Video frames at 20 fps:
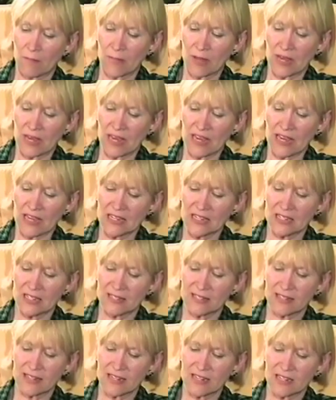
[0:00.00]

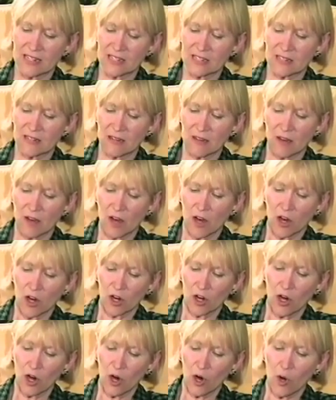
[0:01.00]
His
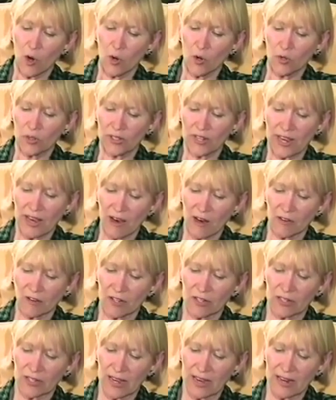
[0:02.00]
cold,
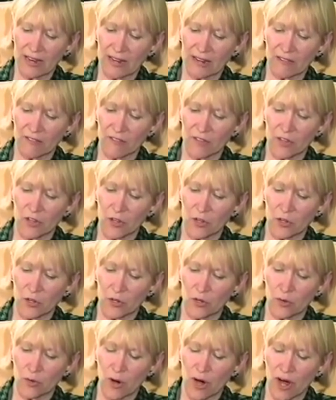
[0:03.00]
calculating
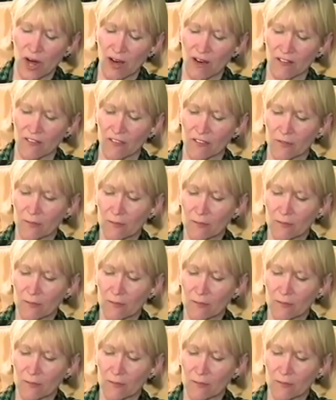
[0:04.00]
view of